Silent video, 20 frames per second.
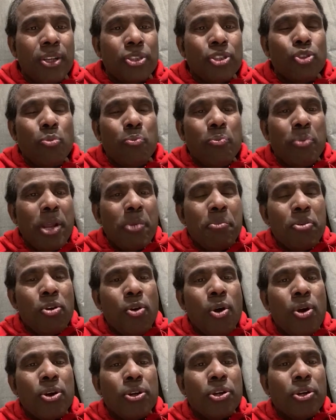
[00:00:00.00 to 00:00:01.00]
Supreme
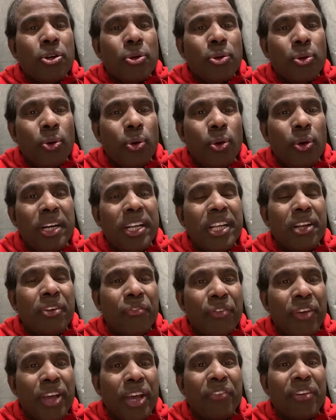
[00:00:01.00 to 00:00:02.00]
Court ruled in
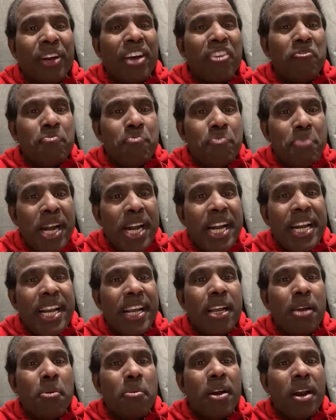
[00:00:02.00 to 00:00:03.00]
favor of
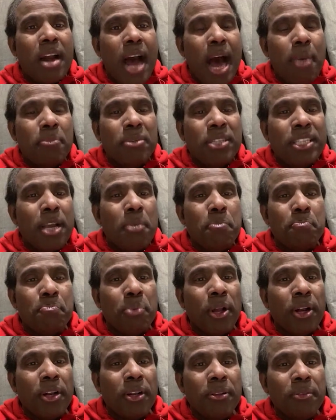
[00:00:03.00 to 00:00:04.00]
building Ram
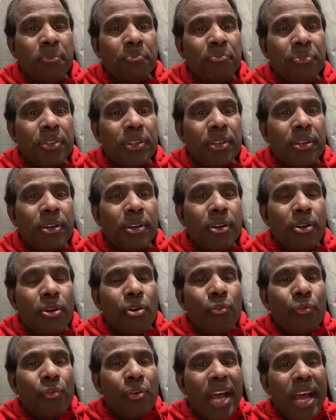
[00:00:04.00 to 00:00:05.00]
Temple
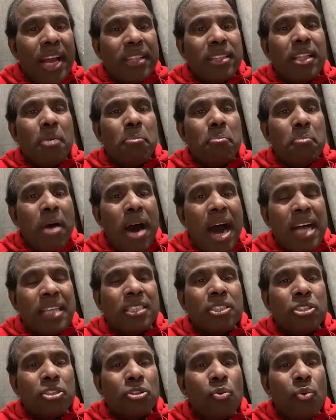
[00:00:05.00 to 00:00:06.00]
where the
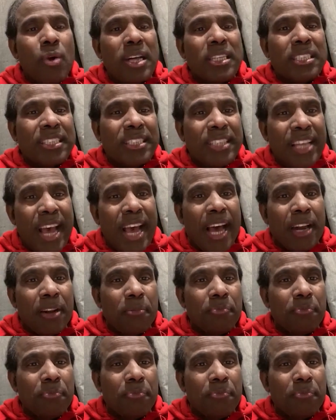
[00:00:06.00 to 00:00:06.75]
mosque was there.